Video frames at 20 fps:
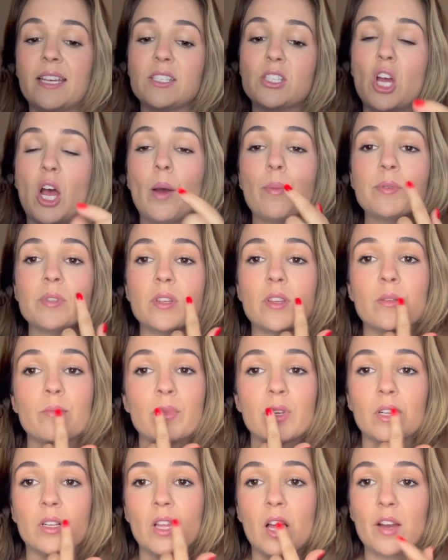topped the
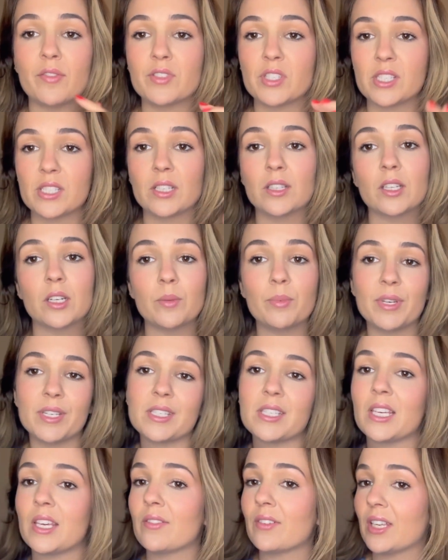middle off just a little bit
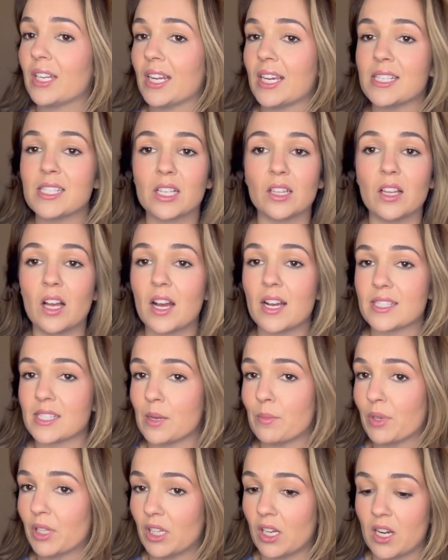to give it a nice gloss.
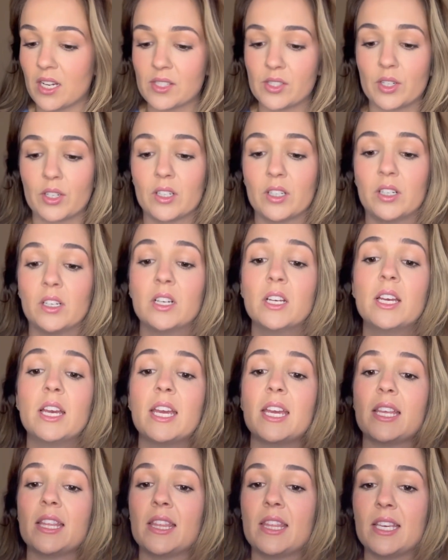I'm a gloss girl.
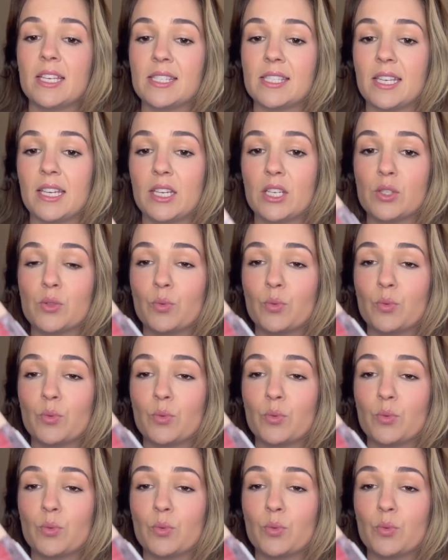This is